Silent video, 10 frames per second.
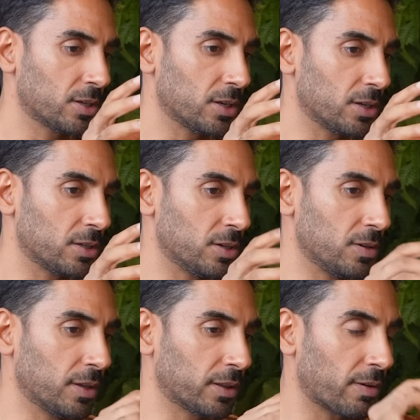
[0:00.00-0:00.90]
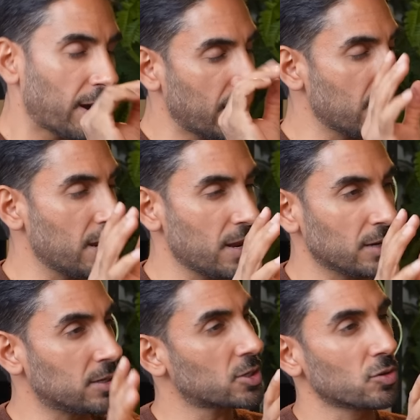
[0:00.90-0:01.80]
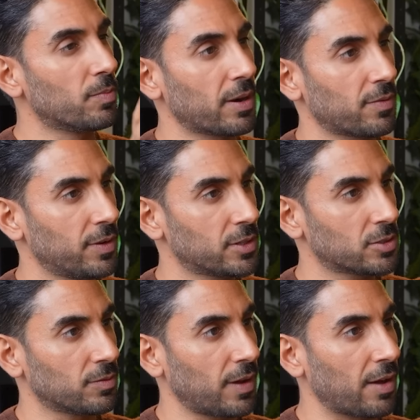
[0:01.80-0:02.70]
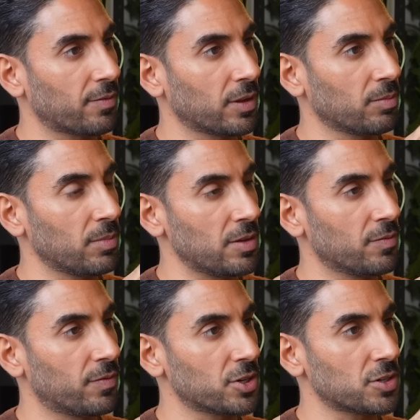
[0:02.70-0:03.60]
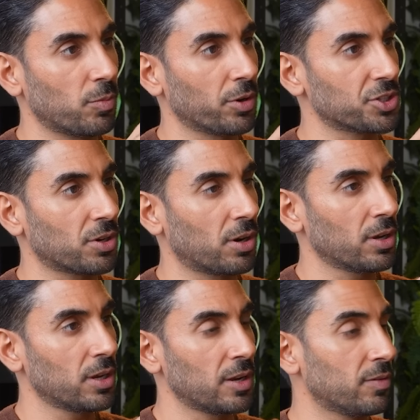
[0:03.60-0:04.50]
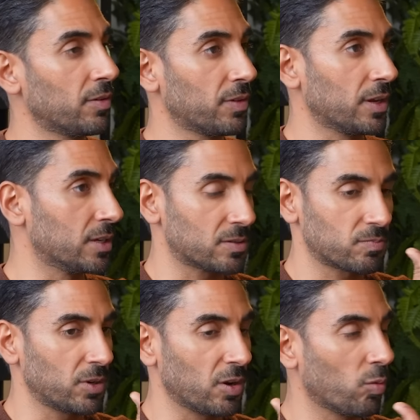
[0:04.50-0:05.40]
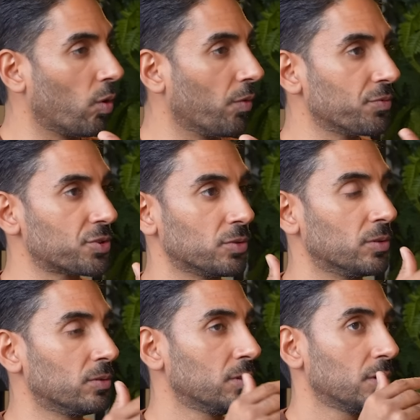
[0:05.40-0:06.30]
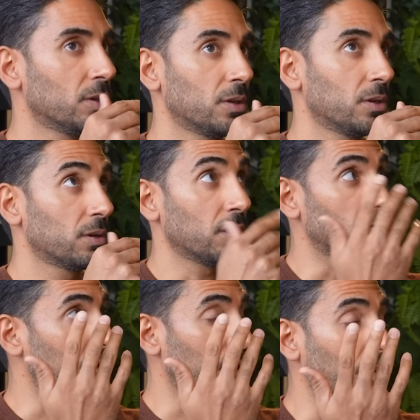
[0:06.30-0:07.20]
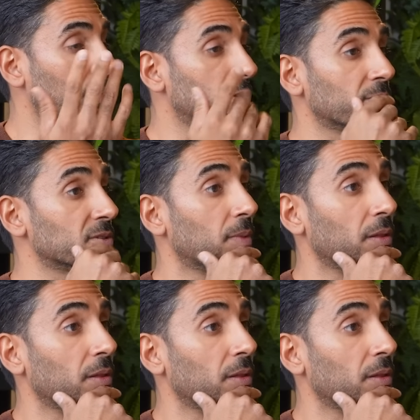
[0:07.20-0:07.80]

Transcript: do, do you think there are any additional benefits of having meat and fish in one's diet, even if it is you know once or even a couple of times a